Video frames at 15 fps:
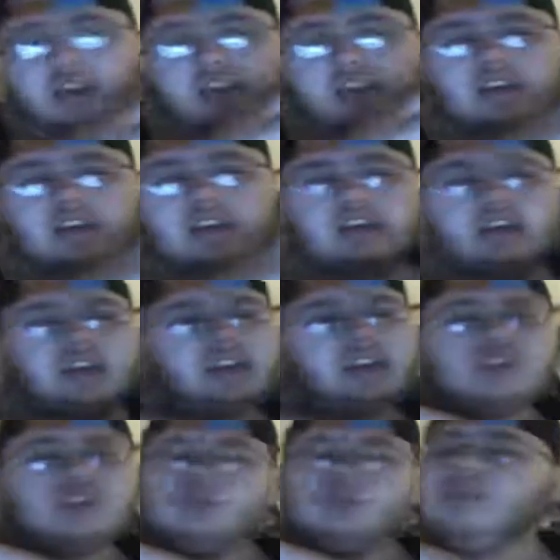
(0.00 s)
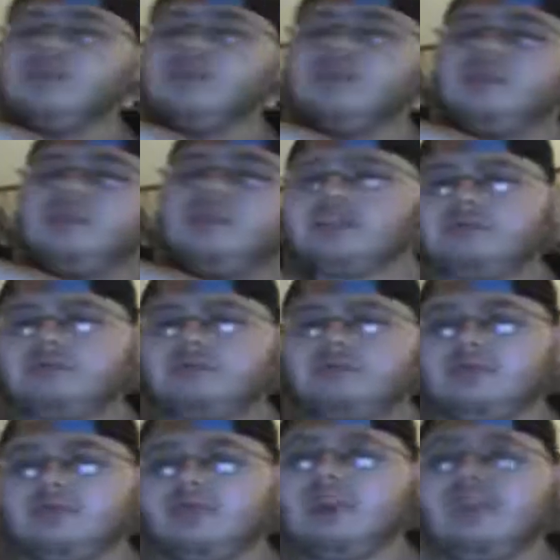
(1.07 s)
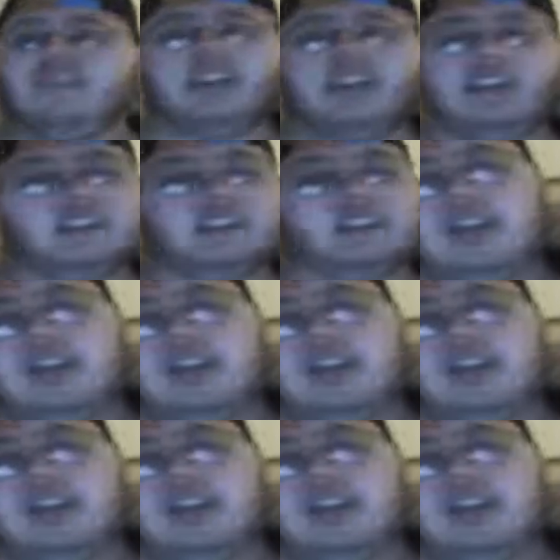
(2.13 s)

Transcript: And as you notice, we got a fancy layout,